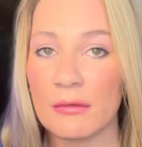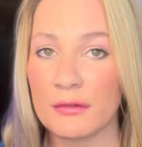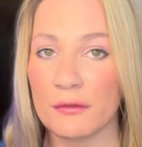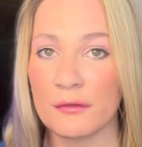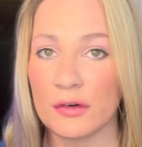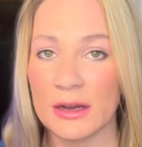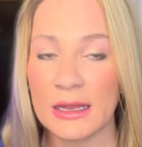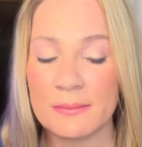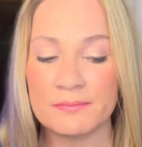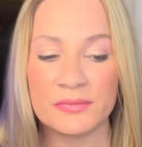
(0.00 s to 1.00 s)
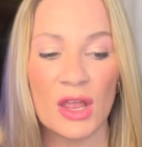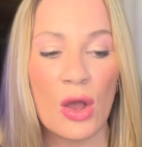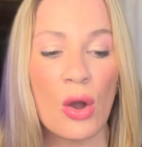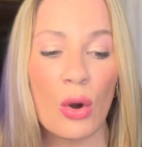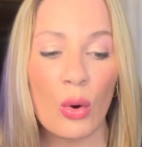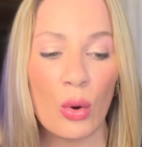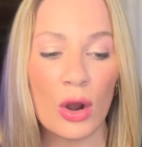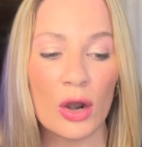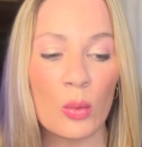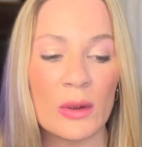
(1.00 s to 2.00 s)
for free
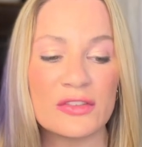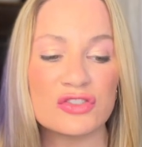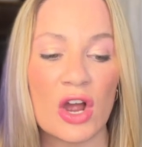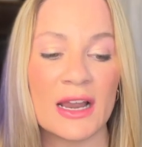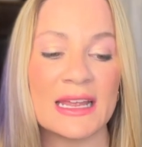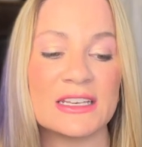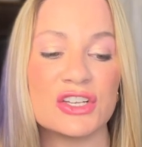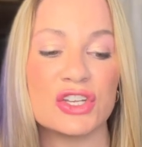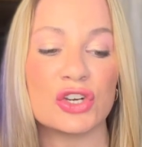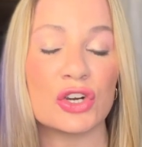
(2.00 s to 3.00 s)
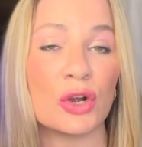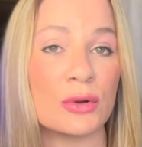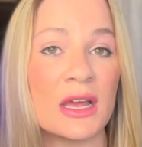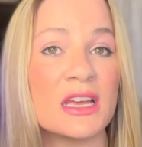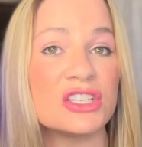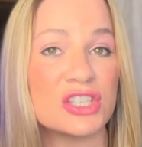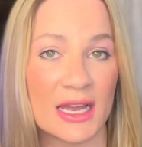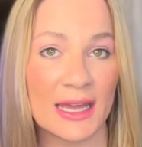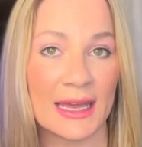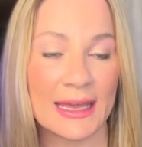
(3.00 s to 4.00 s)
or withdraw it into your own
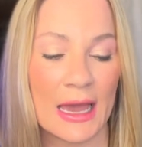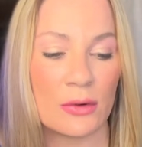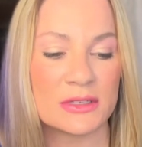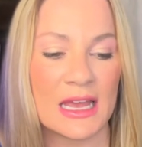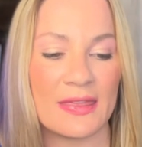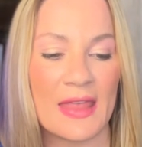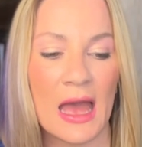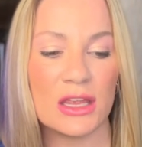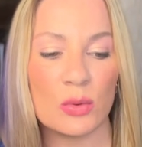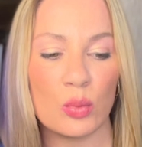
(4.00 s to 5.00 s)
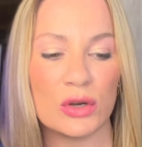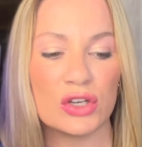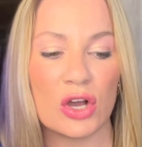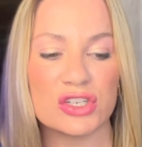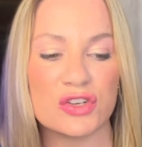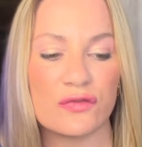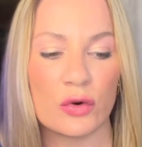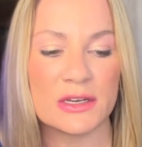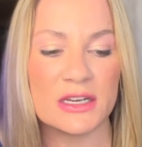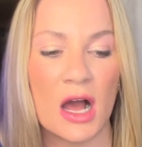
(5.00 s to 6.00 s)
checking account and that would cost you
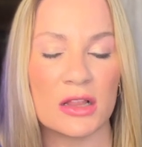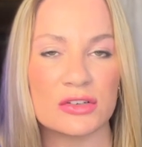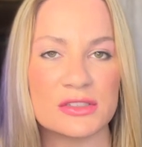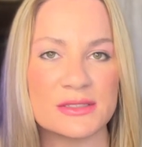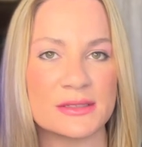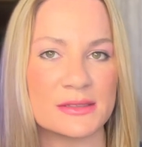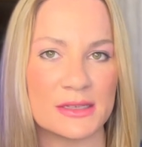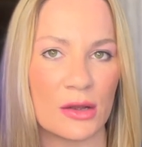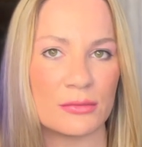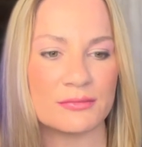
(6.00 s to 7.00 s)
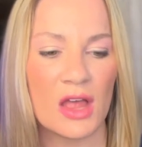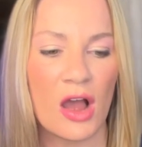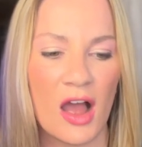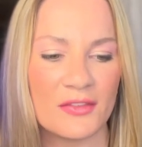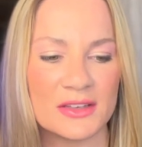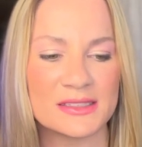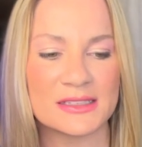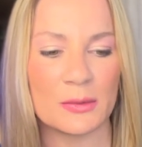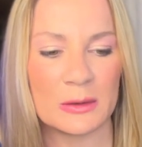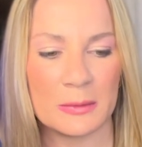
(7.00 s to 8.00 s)
$40. So
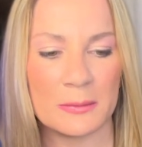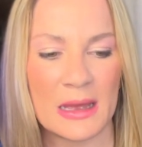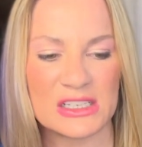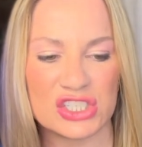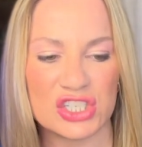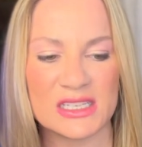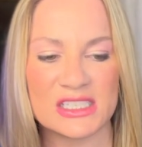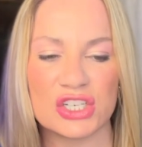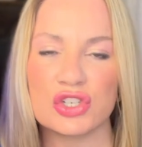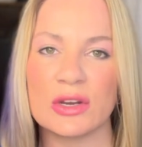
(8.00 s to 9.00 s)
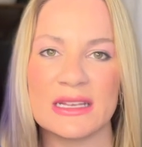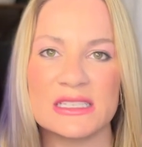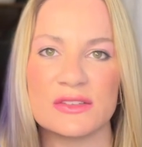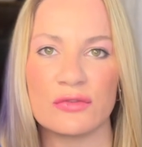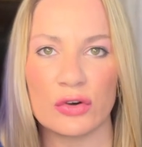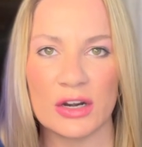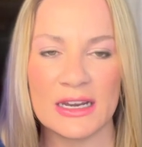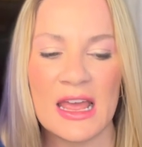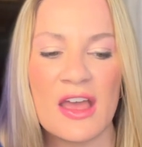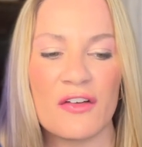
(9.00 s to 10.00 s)
Obviously, would be best just to transfer
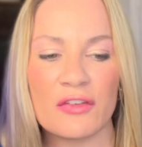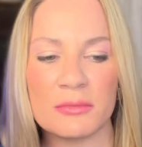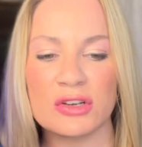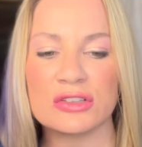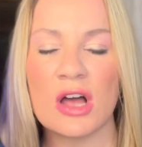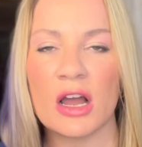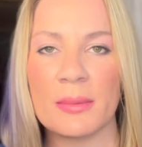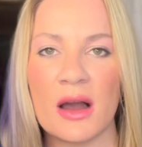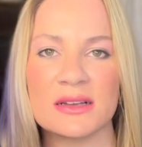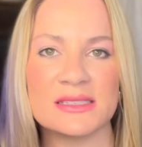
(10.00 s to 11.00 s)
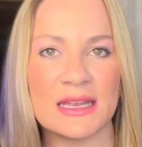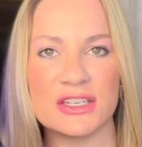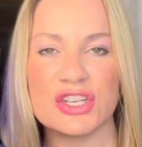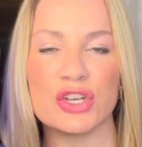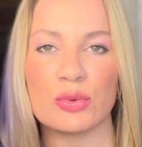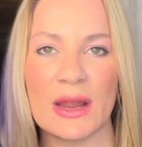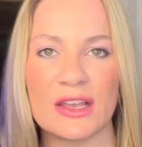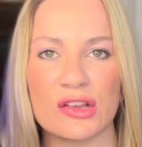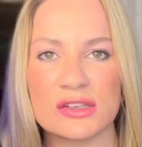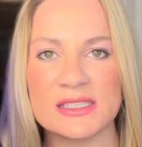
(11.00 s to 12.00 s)
it from your loqbox into your
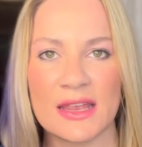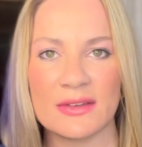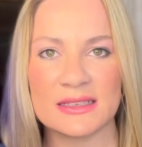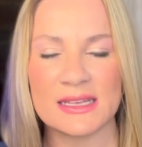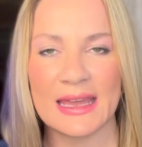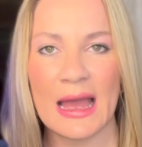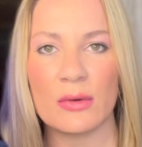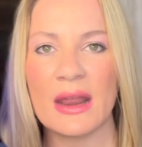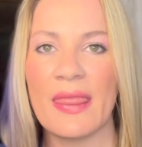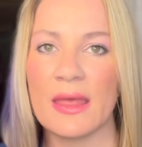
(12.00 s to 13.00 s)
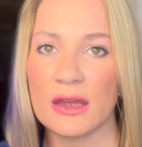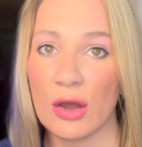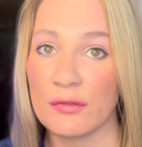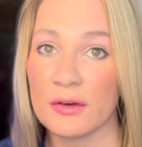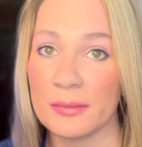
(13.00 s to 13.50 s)
regular savings account and then go from